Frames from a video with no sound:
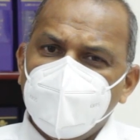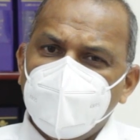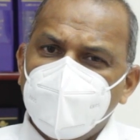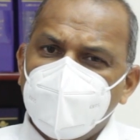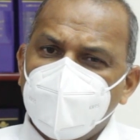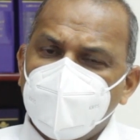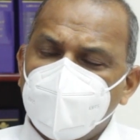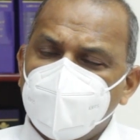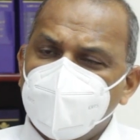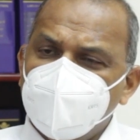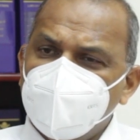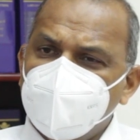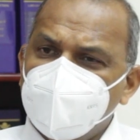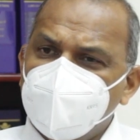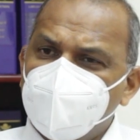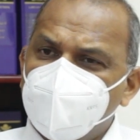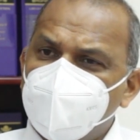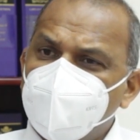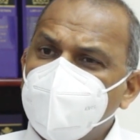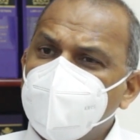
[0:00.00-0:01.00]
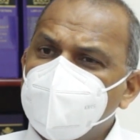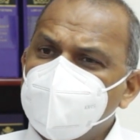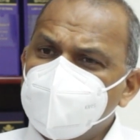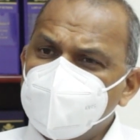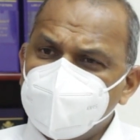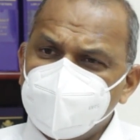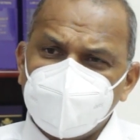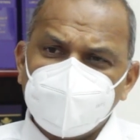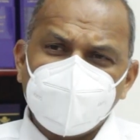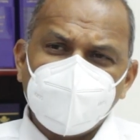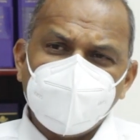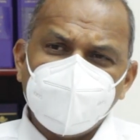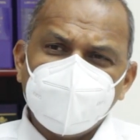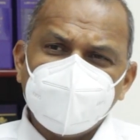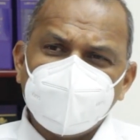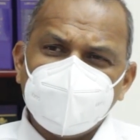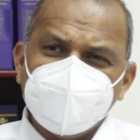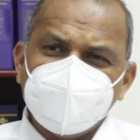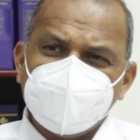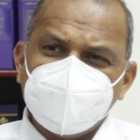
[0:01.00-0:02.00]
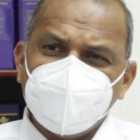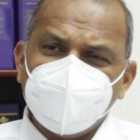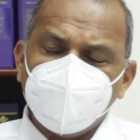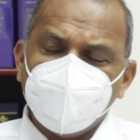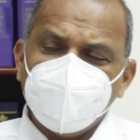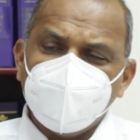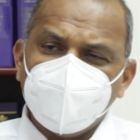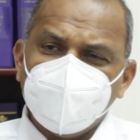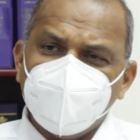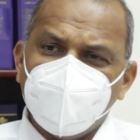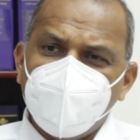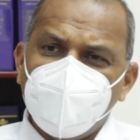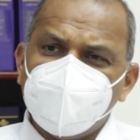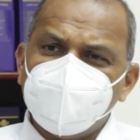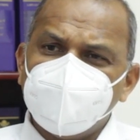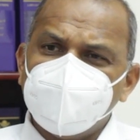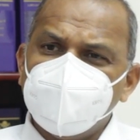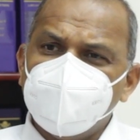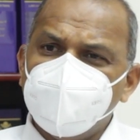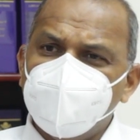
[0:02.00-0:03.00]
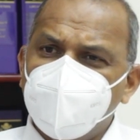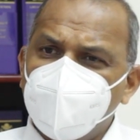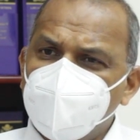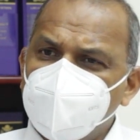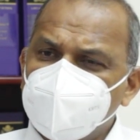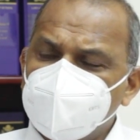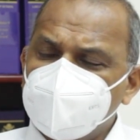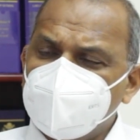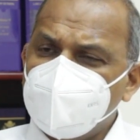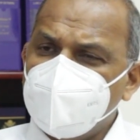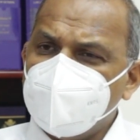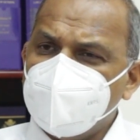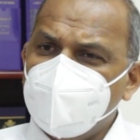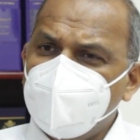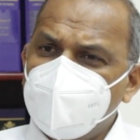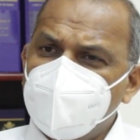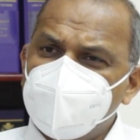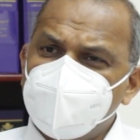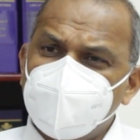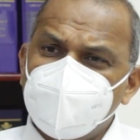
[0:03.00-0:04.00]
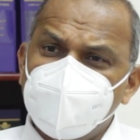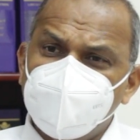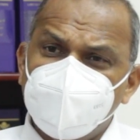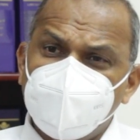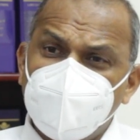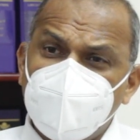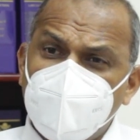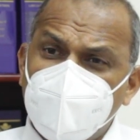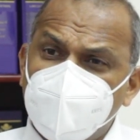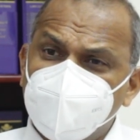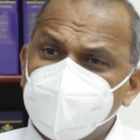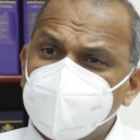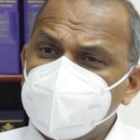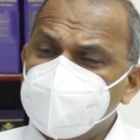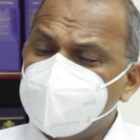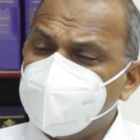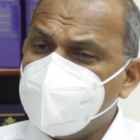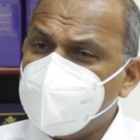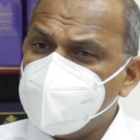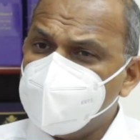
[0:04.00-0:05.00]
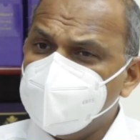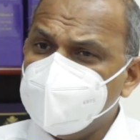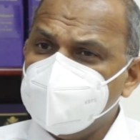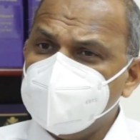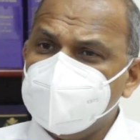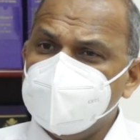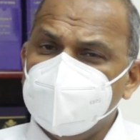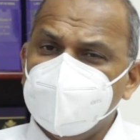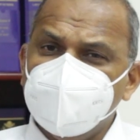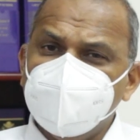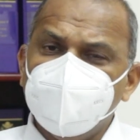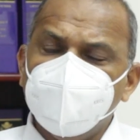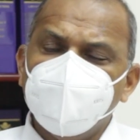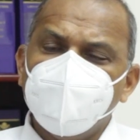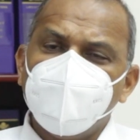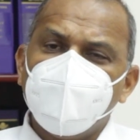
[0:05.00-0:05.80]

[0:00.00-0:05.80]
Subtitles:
the range of services that we can offer, both at the level of labs, pharmacy,